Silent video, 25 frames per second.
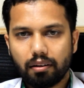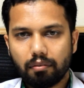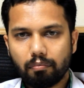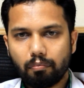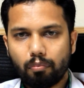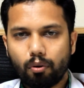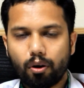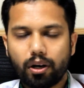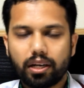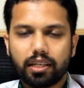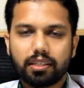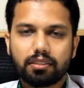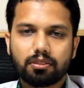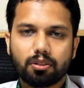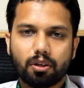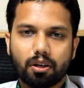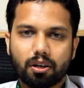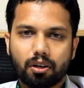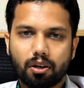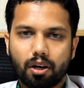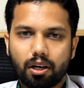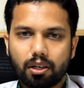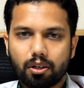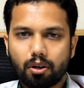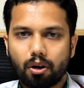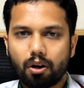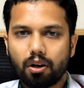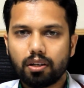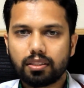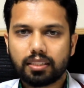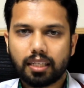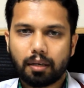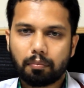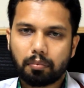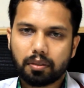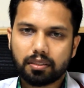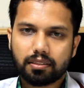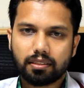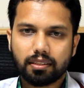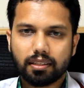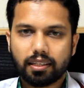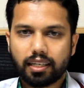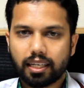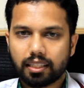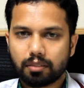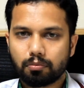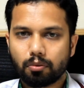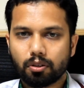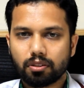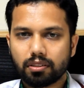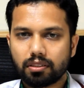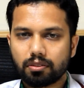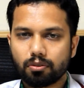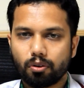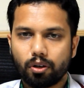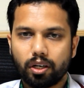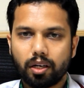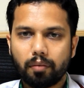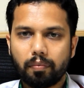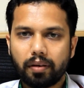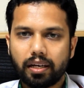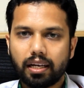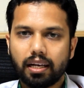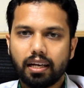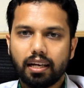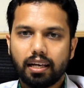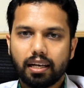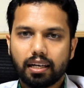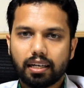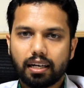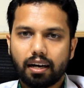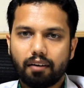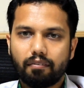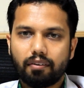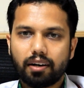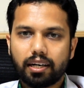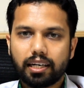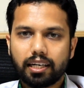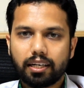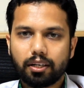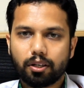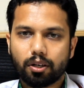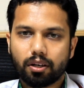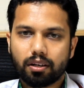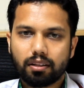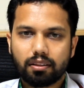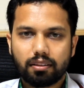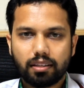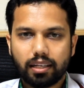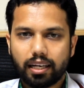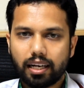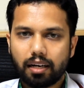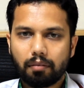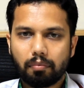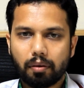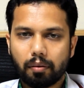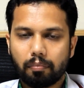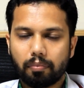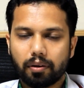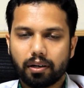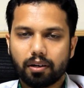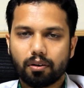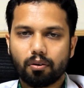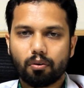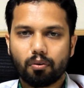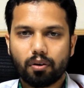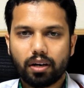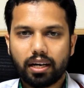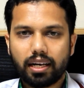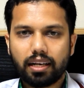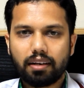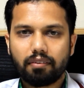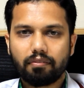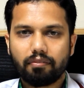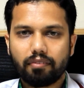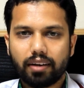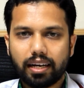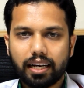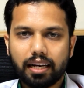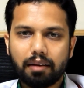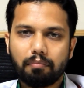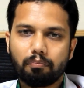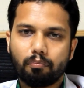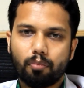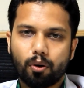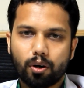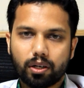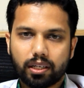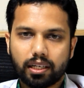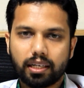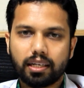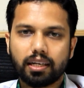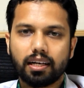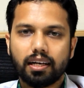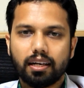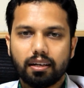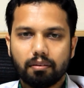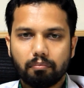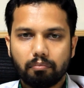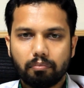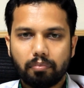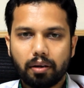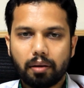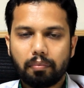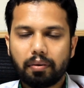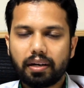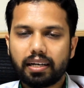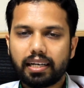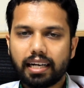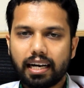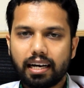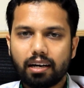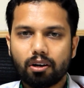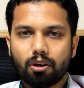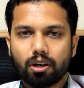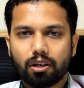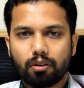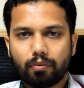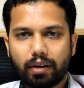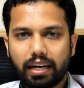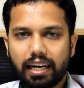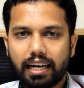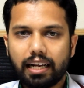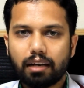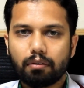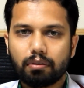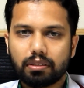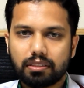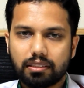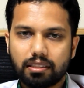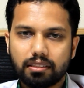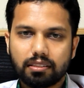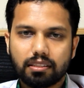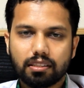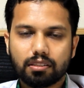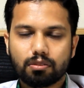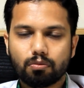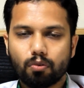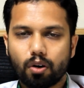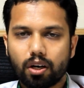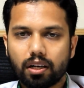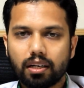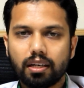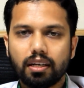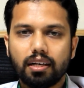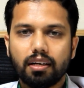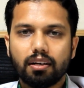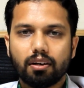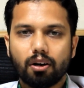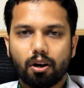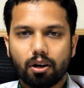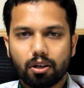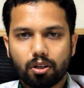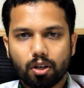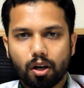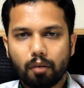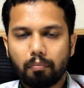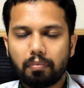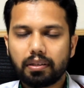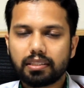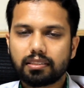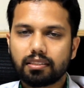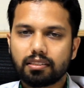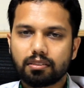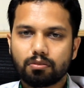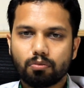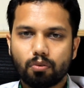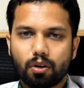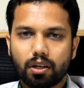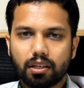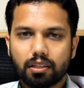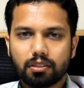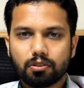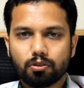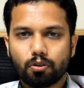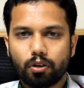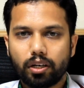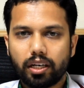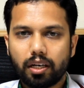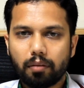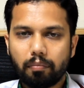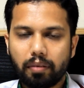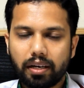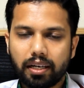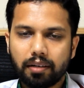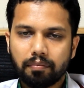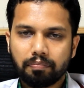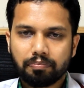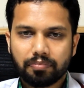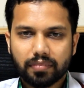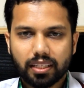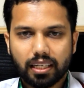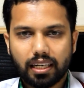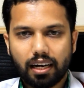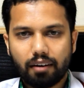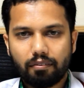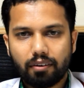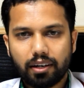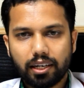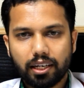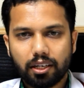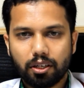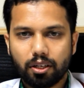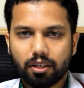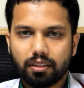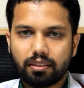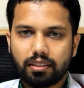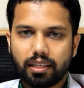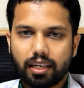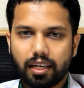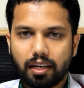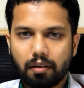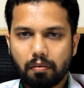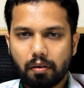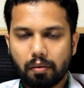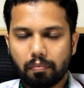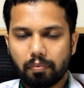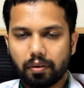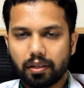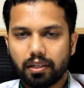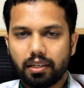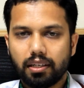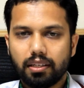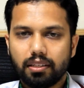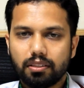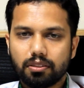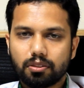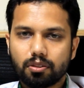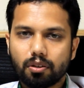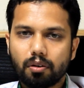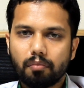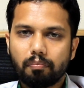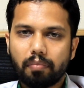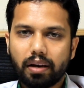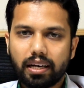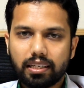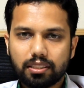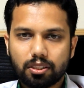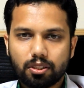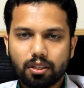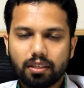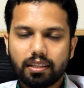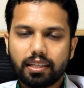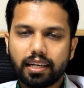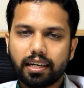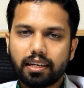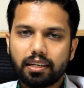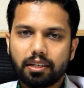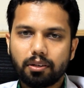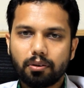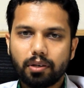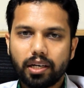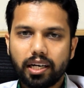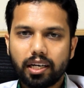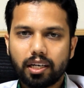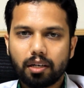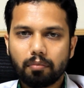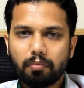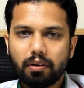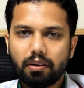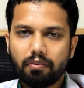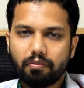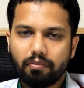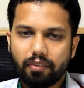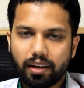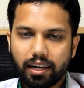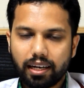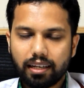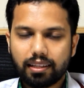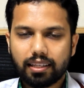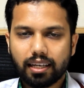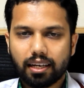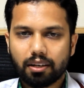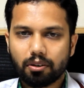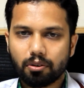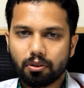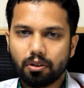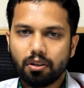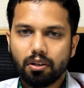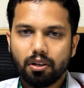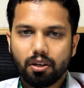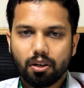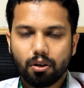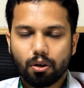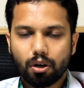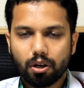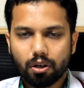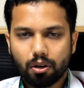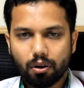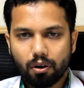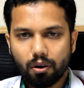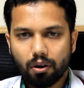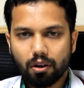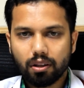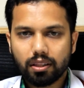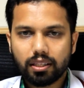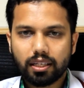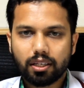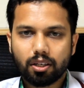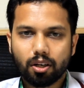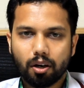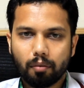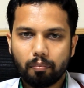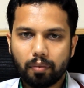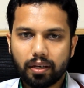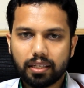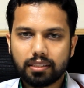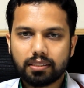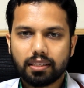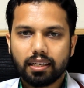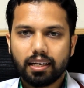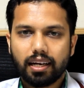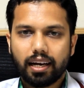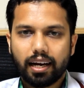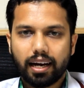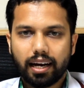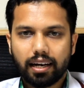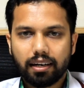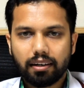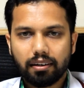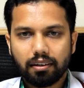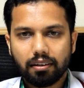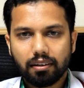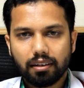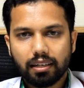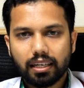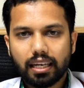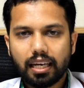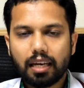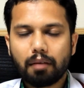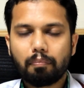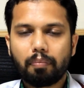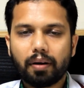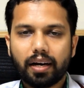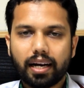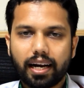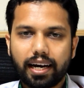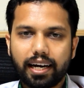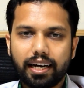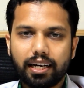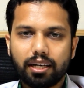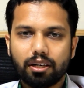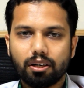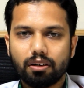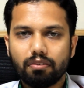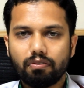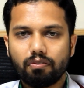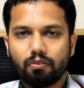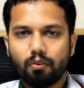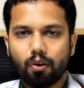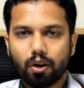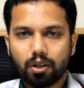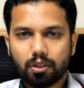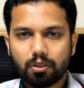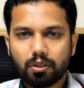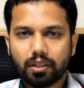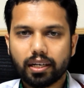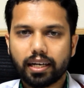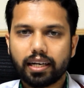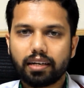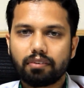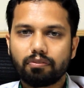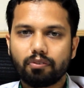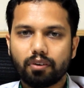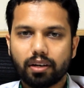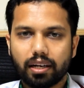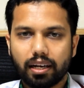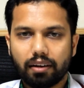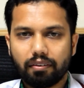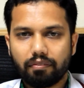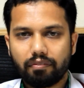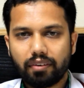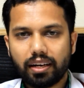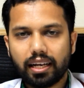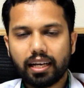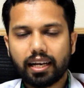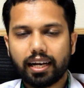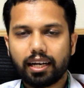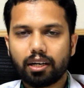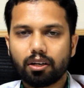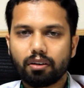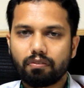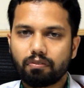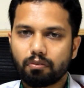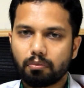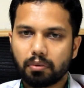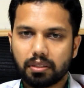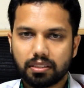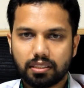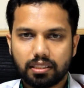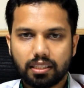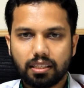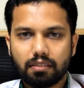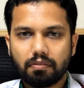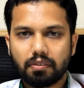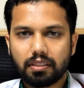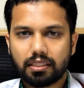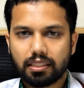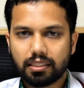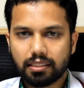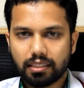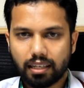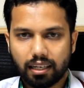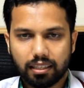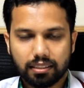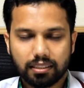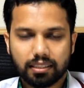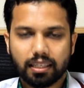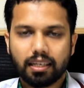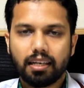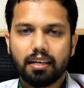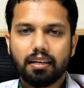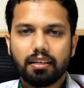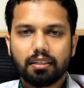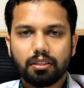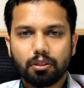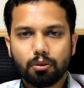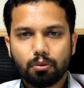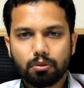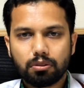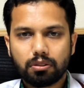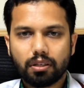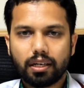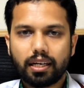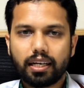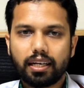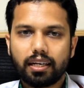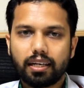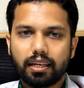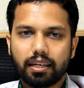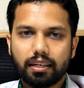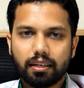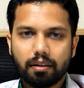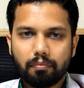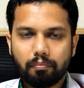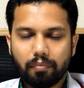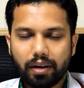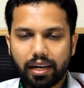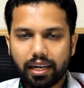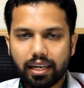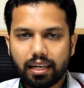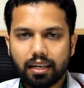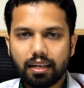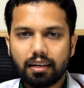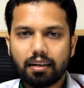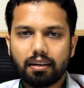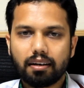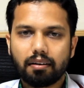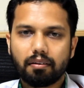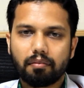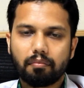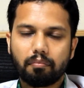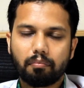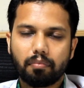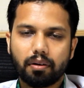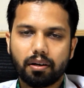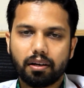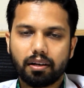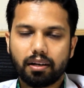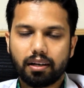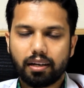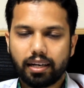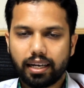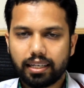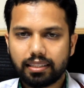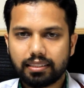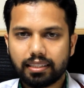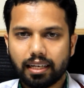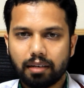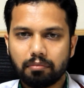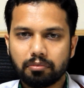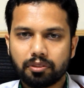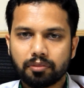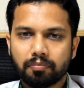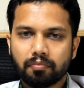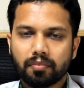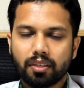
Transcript: points or not all chapters in the textbook is going to be covered in your theory paper. Only very important, maybe 10 or 20 questions is what, or topics is what is going to be covered in your theory paper. So based on that, you need to be very thorough on all the topics and keep an idea of what to write for every kind of question which is asked. Usually in medical exams,